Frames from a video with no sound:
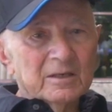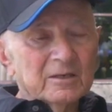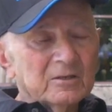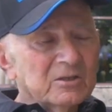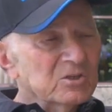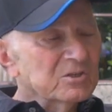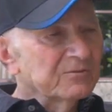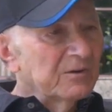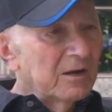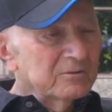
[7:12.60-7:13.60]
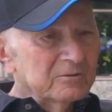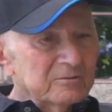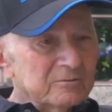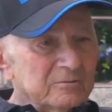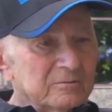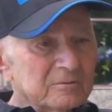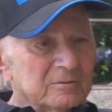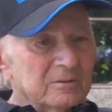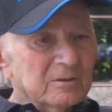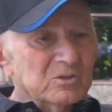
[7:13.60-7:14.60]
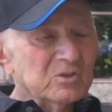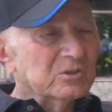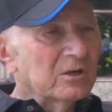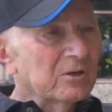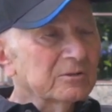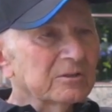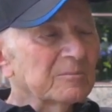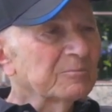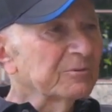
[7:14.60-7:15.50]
and his father started a